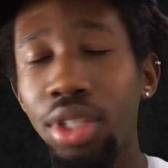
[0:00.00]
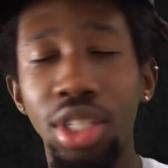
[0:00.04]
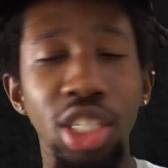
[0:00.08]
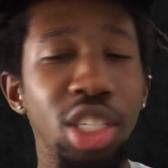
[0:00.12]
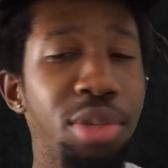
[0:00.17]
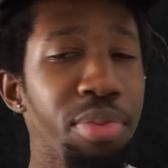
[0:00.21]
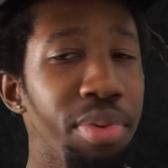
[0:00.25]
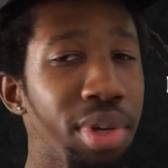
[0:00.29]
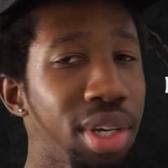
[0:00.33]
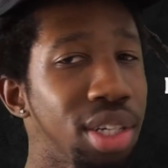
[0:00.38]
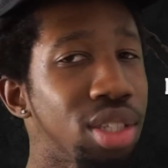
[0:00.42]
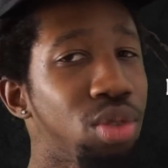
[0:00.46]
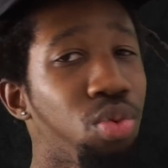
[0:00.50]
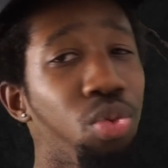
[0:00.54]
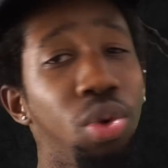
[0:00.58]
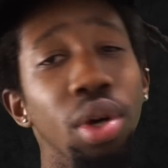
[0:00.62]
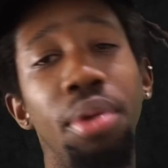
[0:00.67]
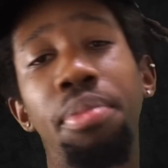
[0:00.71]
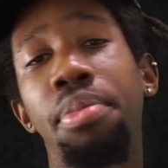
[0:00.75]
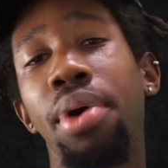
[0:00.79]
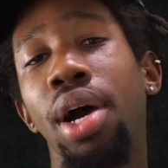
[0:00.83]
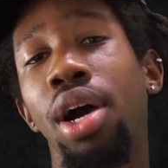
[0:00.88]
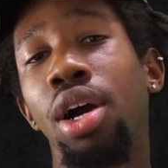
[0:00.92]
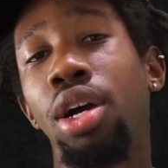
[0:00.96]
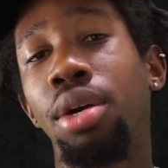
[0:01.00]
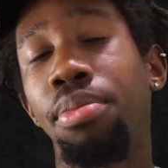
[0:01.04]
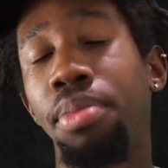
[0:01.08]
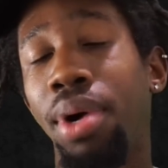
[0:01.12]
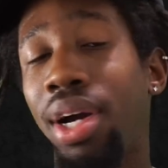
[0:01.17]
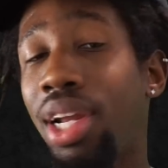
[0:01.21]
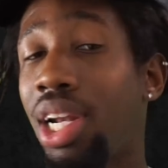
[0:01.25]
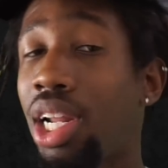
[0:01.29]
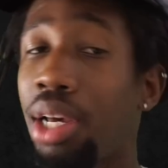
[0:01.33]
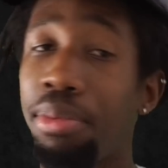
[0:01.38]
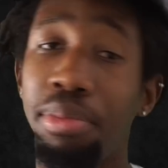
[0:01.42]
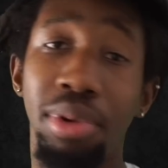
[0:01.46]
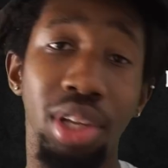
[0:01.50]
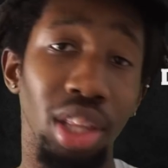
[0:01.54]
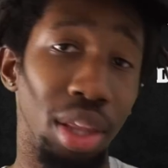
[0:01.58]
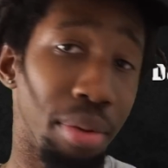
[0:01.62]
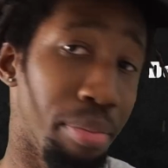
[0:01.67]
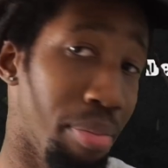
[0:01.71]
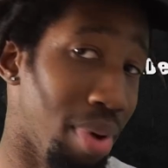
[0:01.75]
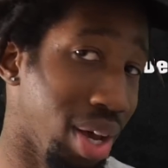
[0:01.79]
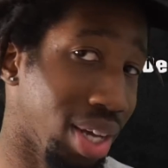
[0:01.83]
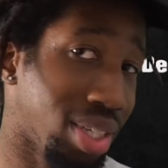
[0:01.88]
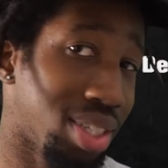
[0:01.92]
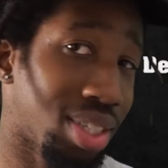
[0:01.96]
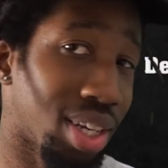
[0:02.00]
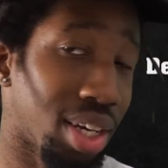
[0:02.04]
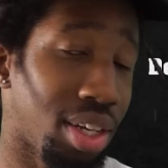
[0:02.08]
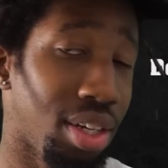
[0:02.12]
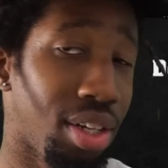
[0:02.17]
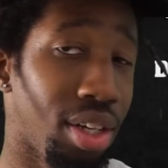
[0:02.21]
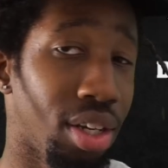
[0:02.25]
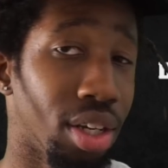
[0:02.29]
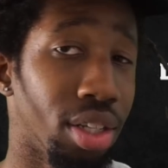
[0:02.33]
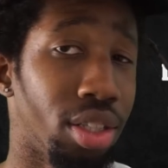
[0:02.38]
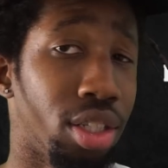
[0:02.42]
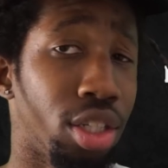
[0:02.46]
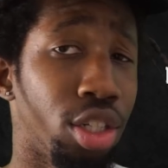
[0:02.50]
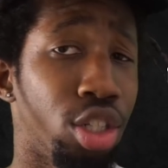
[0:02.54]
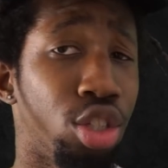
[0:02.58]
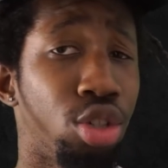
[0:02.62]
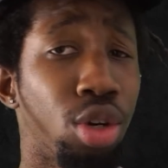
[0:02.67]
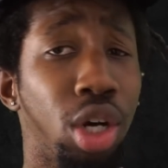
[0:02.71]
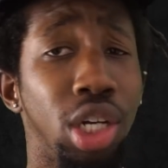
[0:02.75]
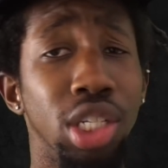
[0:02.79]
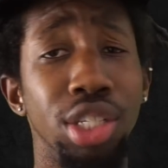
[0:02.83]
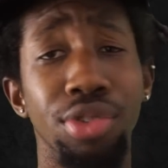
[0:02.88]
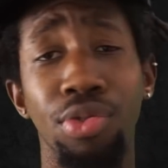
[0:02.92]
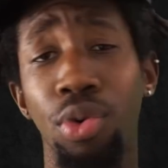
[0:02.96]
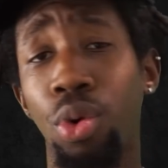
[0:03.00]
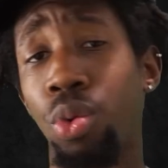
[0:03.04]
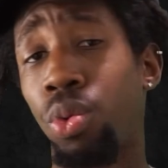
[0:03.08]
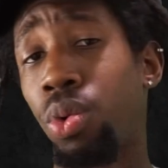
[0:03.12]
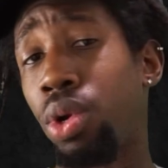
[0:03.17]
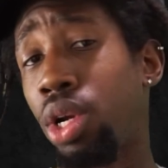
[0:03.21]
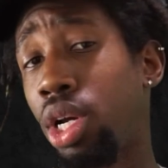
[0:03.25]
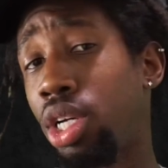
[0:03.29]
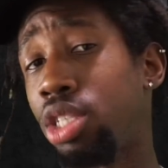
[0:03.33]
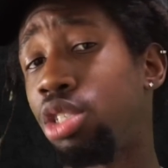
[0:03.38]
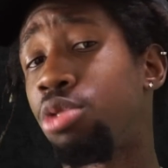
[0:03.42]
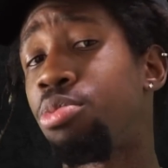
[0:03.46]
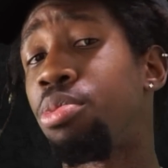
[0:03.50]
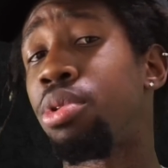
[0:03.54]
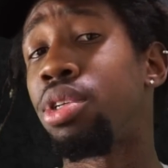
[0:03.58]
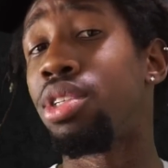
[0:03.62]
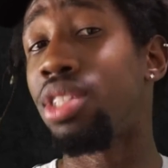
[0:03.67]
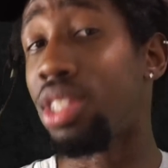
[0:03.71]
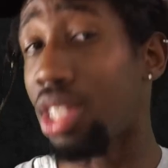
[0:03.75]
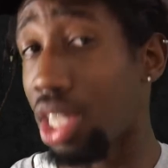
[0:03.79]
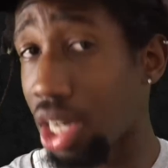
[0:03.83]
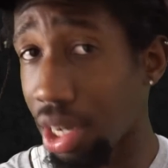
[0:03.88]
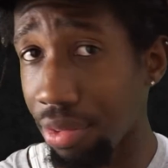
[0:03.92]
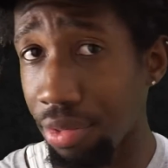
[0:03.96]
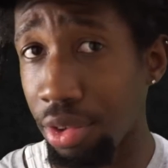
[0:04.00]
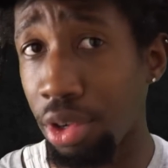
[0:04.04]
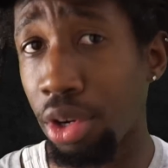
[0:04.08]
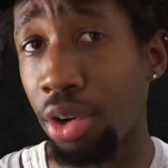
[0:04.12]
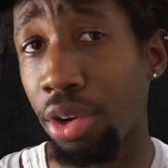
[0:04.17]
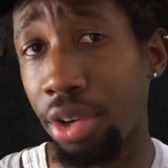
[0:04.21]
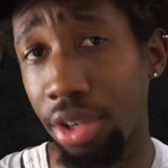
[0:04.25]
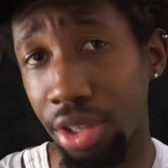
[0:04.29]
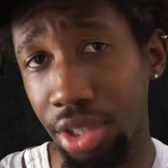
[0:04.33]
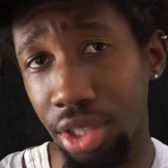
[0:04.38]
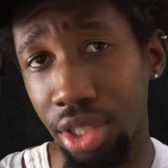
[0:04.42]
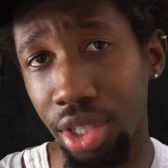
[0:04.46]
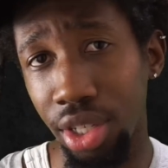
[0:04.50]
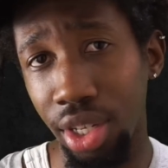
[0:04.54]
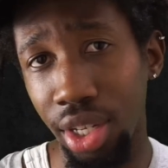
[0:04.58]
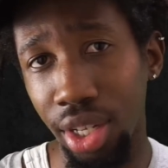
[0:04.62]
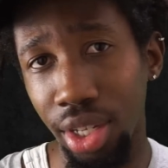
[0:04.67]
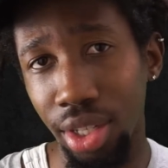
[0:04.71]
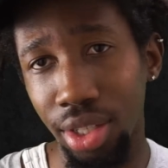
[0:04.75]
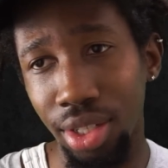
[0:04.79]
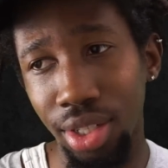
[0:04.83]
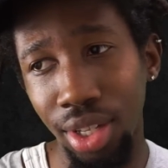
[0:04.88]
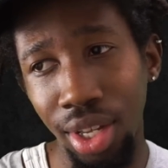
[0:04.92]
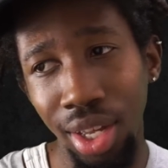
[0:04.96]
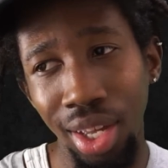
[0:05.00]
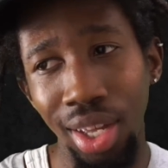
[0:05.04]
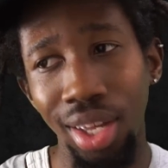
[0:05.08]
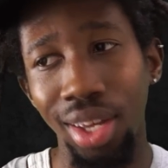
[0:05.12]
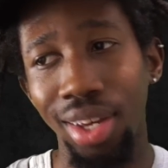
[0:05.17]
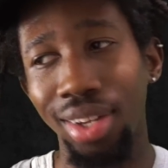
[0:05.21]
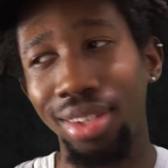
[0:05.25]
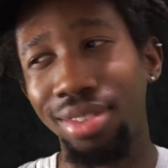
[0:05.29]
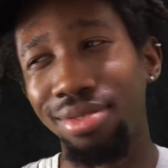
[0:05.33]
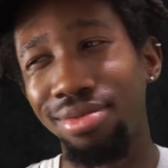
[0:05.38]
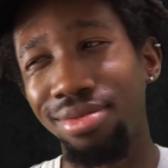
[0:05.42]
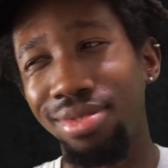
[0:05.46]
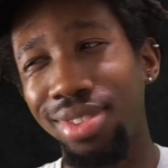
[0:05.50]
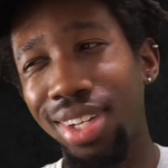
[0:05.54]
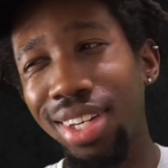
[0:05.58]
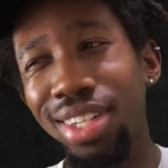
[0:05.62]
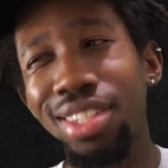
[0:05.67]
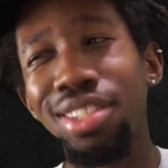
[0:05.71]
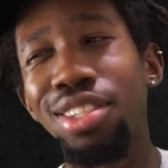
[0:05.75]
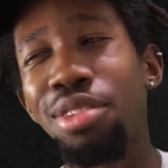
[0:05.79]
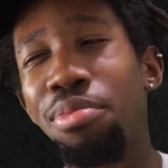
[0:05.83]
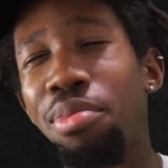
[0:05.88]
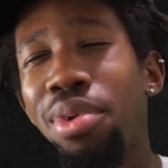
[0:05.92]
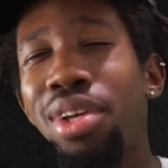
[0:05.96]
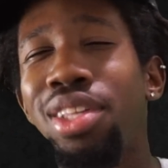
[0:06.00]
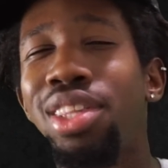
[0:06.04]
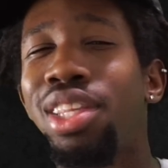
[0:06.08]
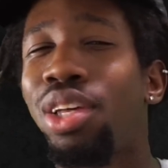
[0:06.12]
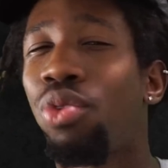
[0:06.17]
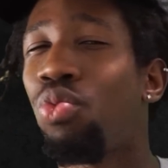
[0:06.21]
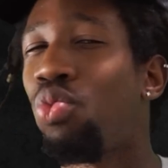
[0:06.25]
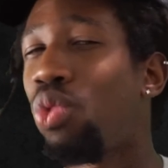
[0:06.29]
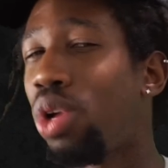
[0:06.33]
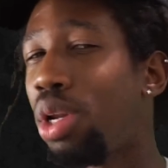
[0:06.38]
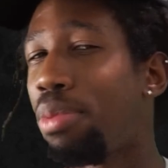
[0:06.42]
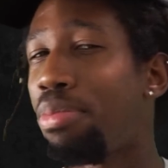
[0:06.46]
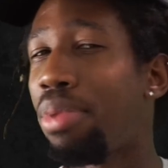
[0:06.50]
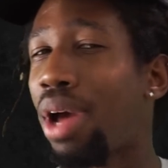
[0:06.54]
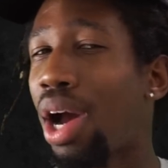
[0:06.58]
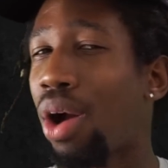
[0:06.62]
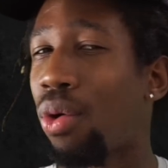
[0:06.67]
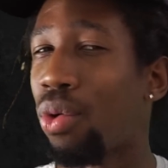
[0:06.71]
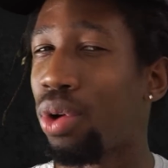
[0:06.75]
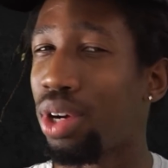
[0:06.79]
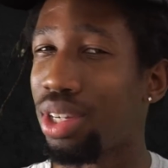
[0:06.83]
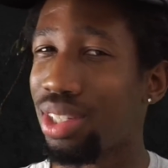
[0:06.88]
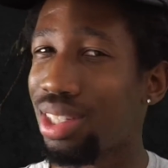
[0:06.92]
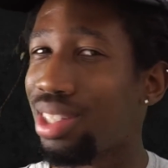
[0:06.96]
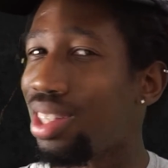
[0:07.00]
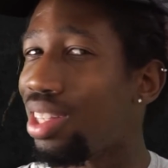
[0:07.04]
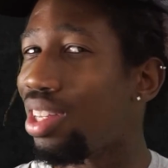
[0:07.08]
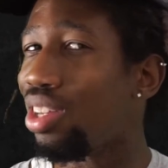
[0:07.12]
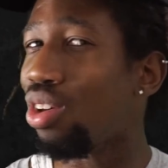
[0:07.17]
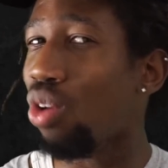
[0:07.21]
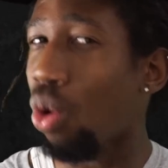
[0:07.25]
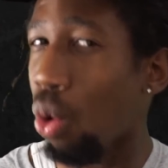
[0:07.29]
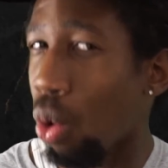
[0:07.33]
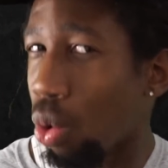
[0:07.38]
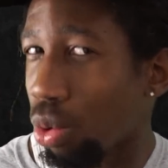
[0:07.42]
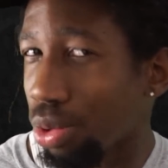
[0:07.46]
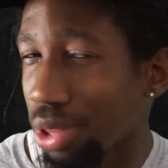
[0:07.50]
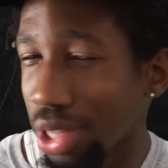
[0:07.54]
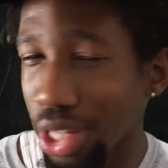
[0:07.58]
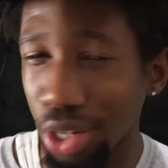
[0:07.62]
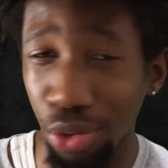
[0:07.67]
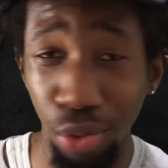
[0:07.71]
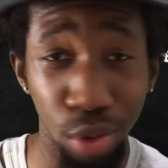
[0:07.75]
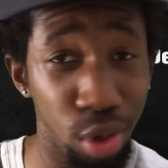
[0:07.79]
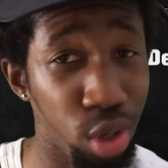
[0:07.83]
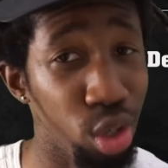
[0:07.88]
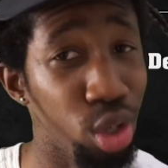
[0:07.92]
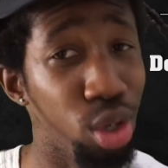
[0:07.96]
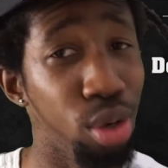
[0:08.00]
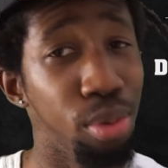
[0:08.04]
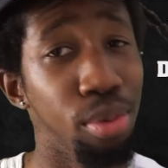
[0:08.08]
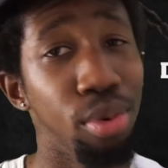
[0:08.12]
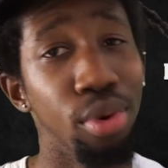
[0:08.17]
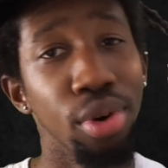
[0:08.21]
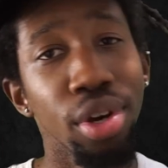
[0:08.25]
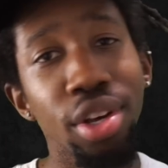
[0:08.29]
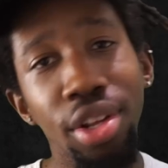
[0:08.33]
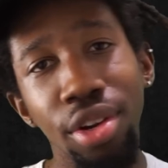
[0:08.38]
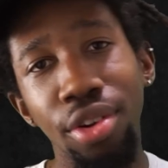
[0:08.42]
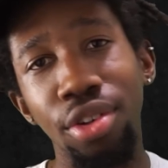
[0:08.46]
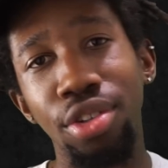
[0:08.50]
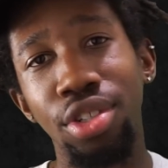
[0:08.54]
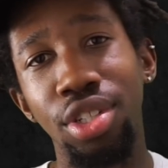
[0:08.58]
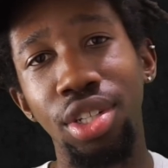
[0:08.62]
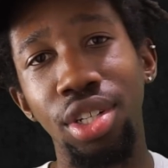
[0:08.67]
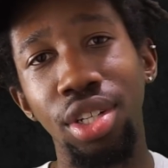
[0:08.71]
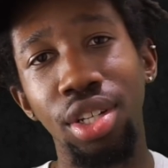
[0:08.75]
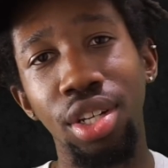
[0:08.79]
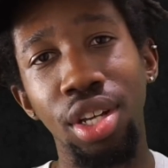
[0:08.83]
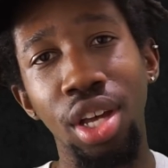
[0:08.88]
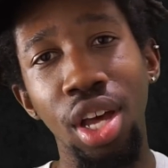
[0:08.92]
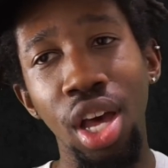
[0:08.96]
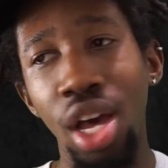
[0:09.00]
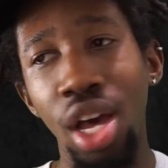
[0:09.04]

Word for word: just because wind power might not be the best idea to trust for one hundred percent of your energy needs, it doesn't mean that wind power is the only renewable energy.